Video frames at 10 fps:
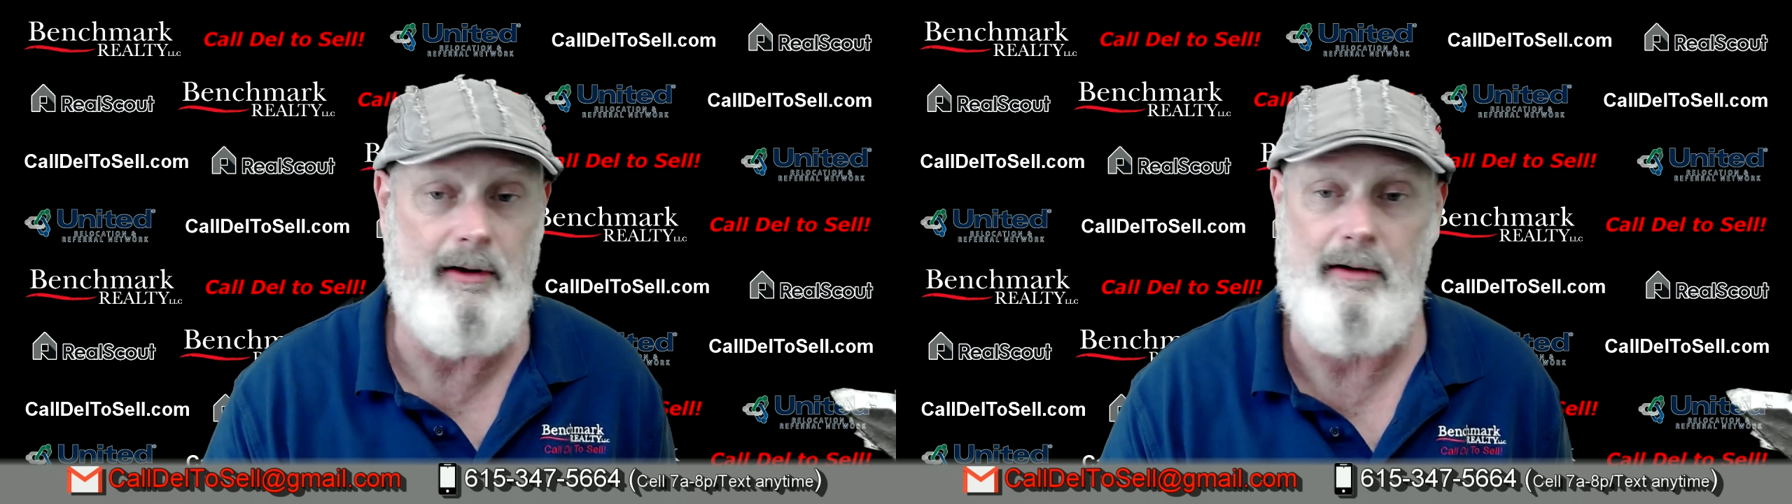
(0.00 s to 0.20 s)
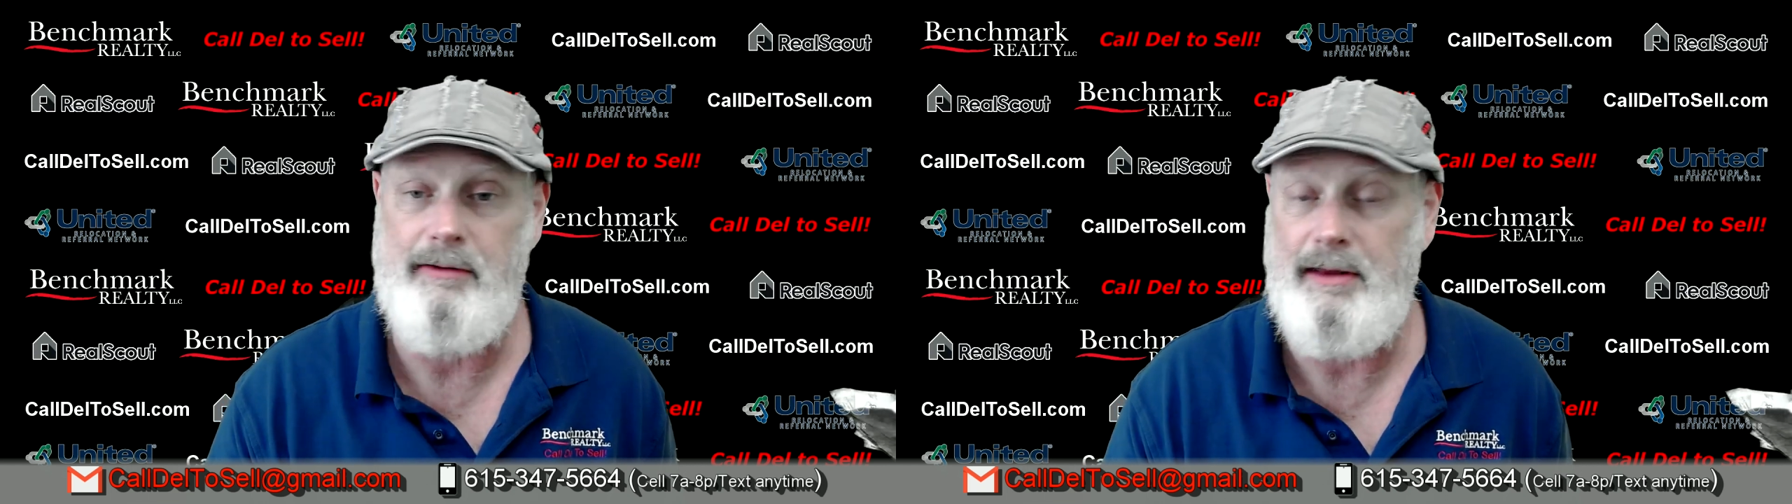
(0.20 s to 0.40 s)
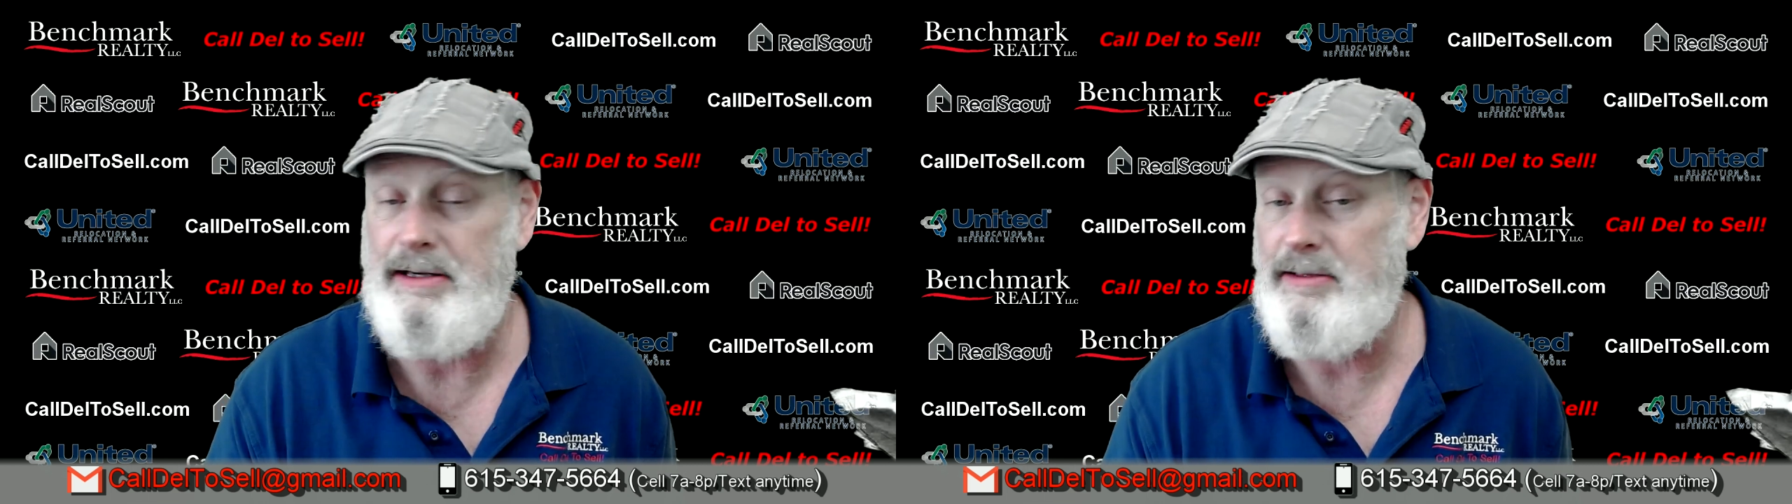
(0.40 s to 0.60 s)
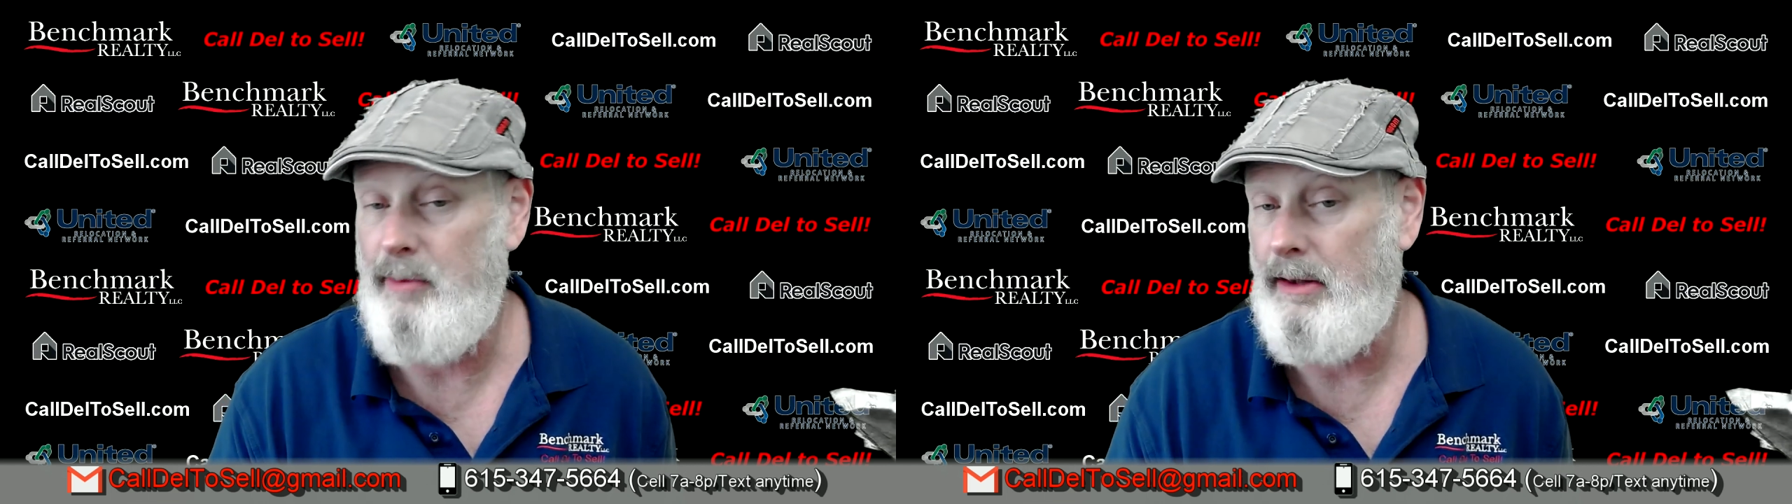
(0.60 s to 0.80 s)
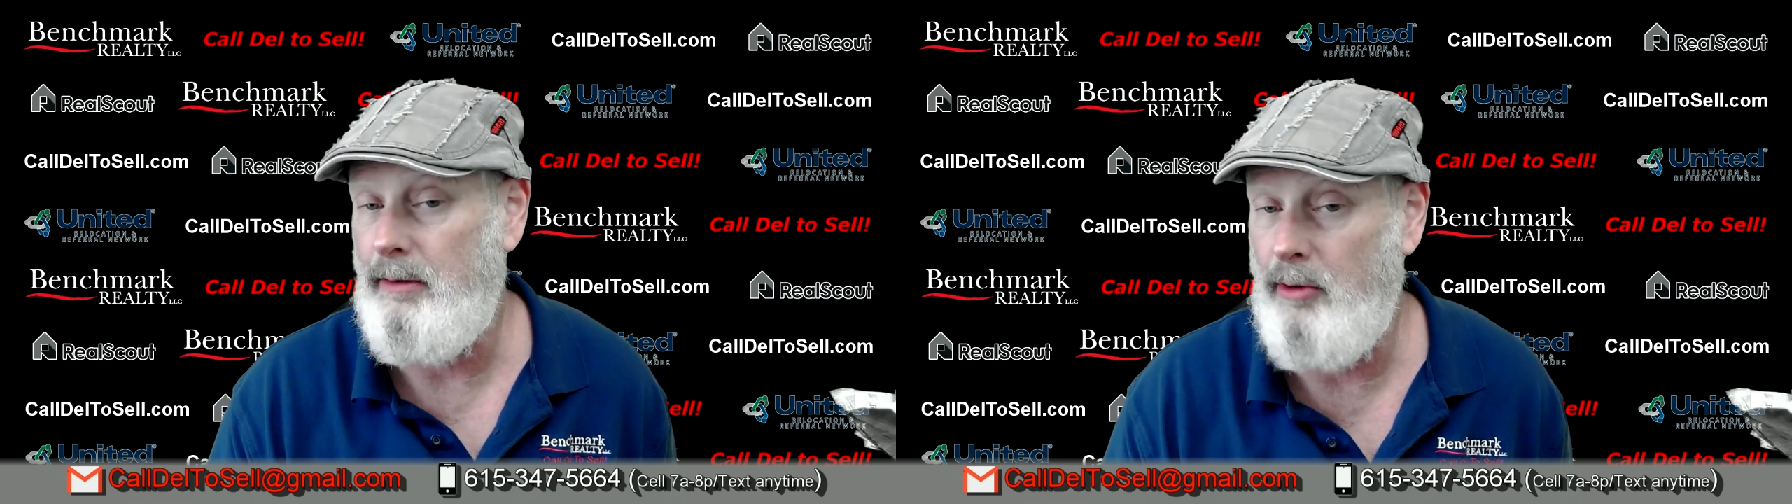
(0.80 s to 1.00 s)
other things that
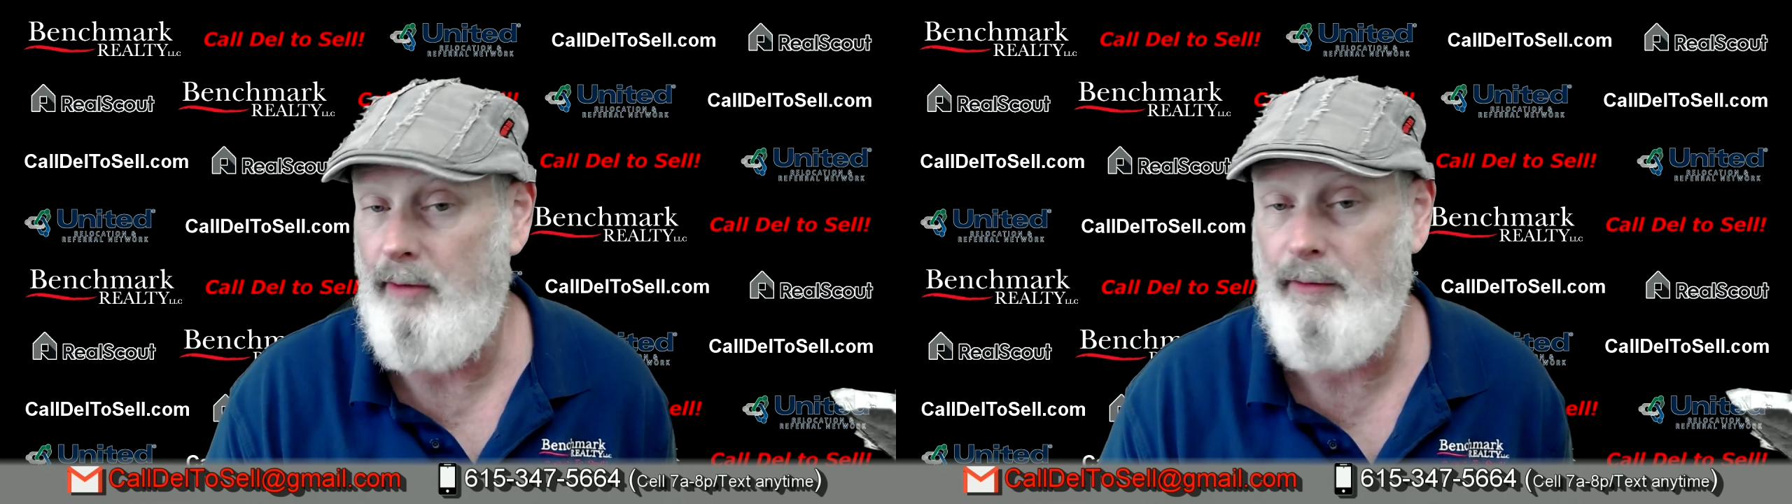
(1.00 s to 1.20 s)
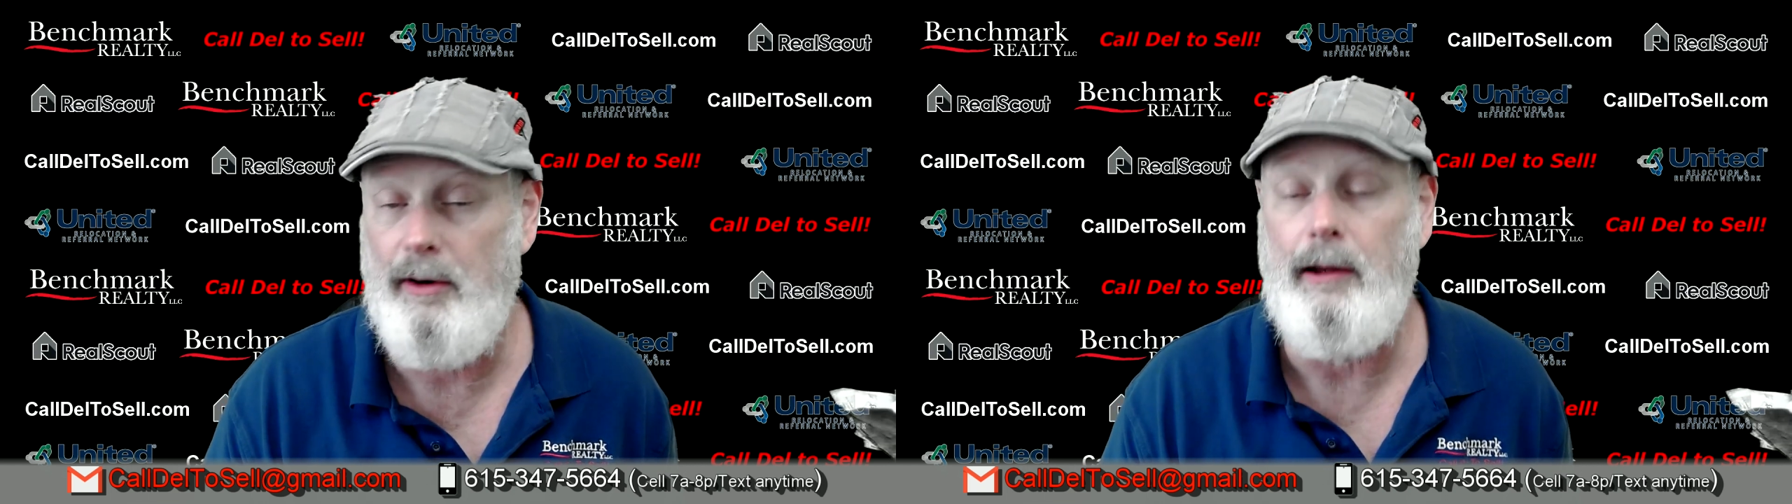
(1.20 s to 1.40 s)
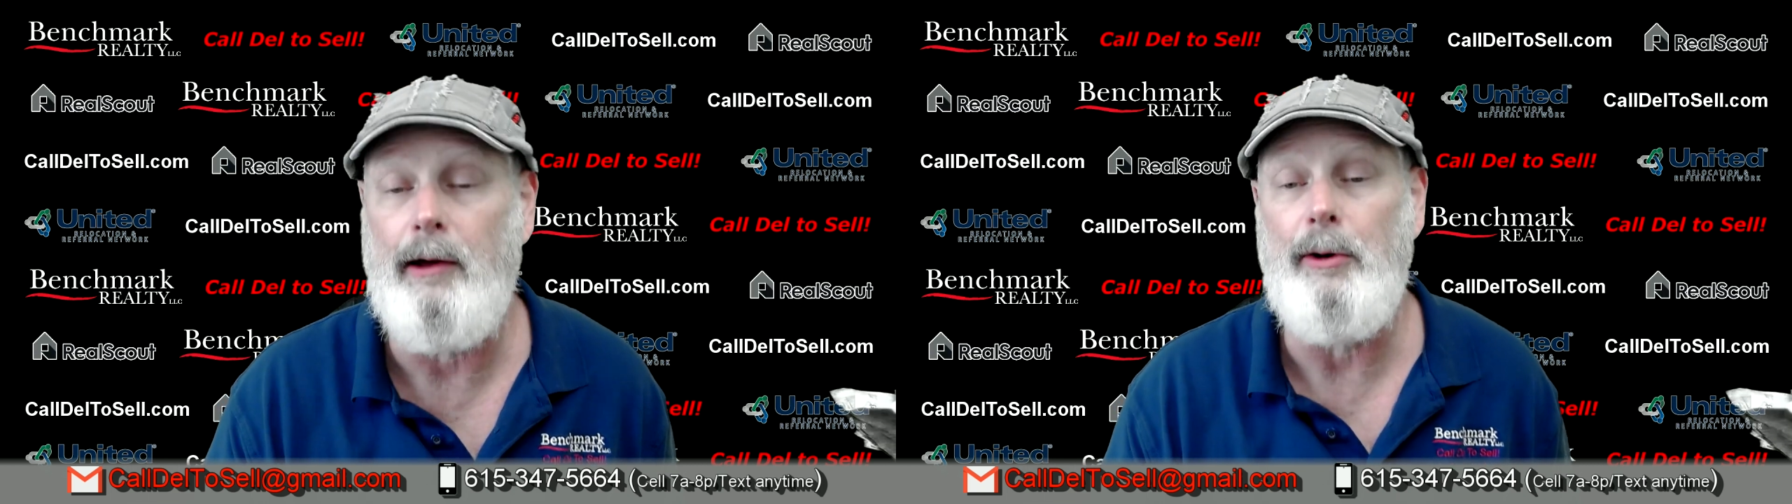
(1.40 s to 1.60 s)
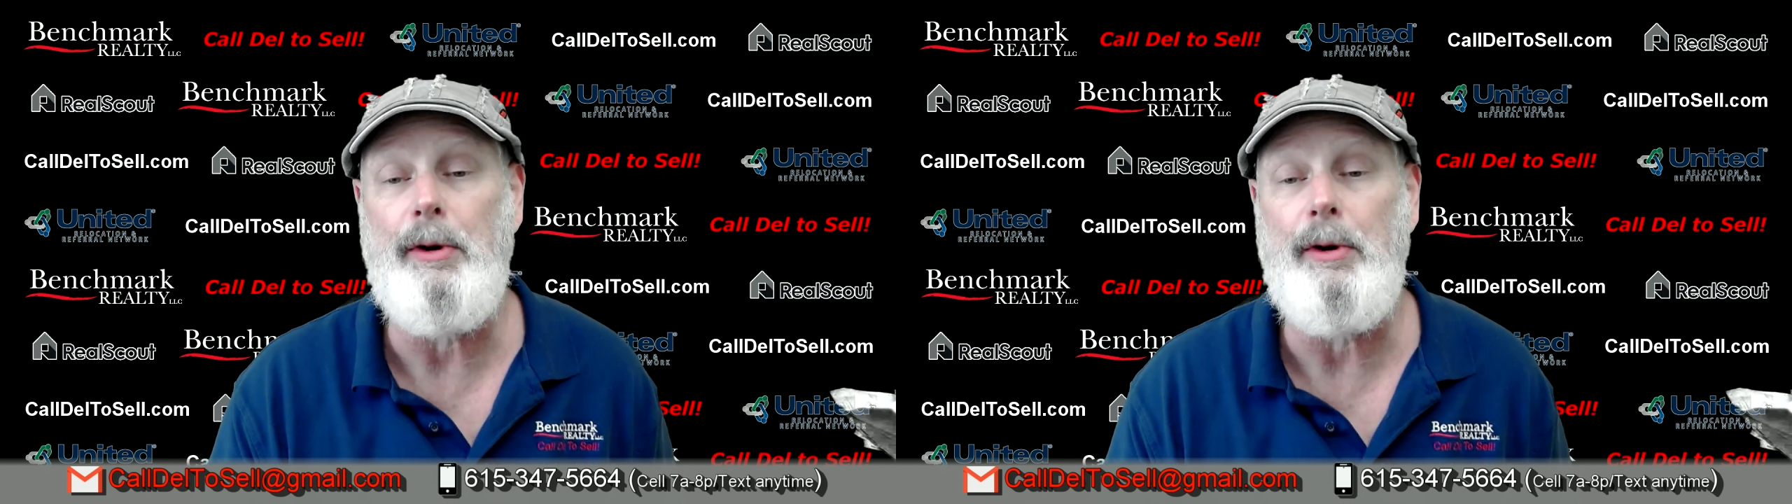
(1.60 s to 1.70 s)
make them good for a loan,